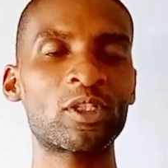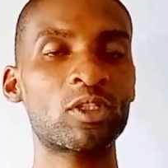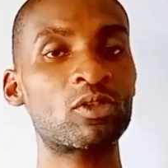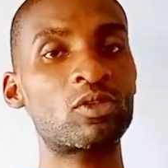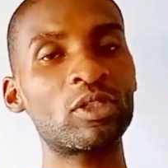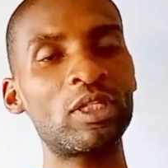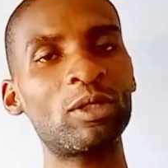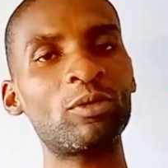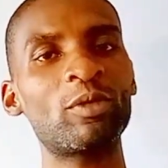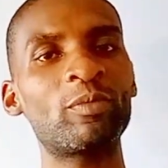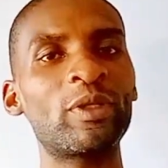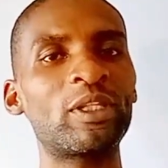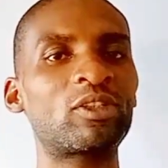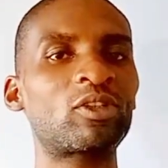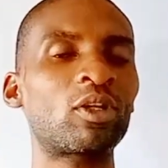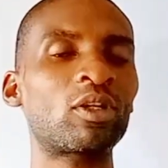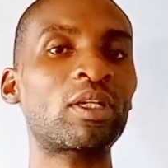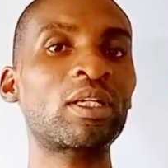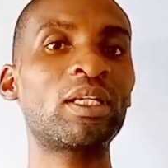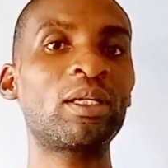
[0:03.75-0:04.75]
Today we'll be
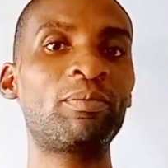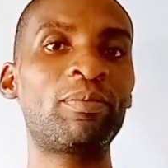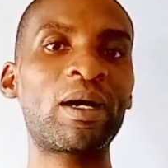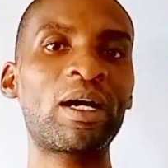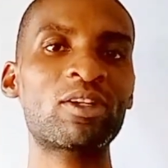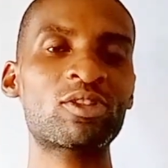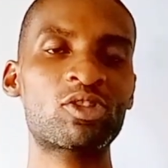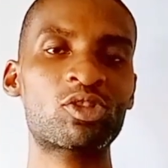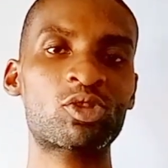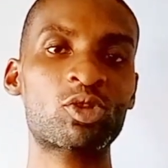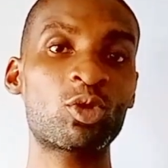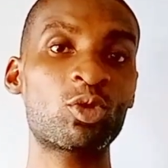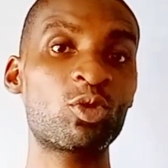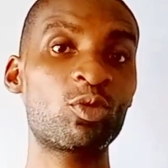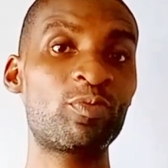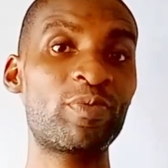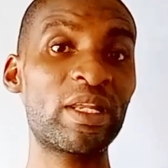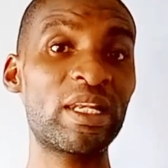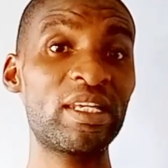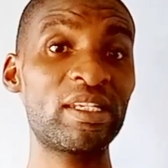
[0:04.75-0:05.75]
talking about
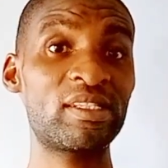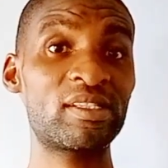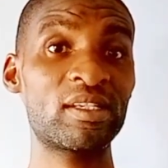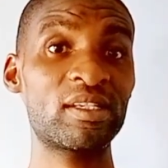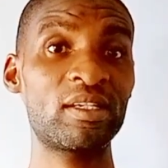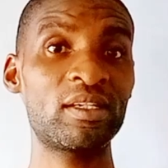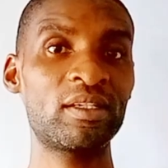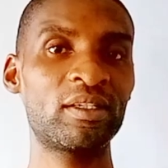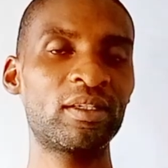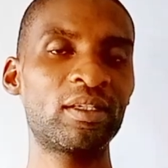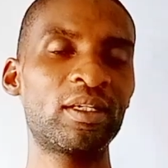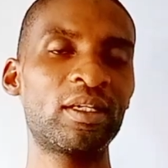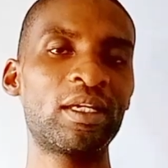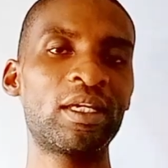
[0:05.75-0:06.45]
solubility,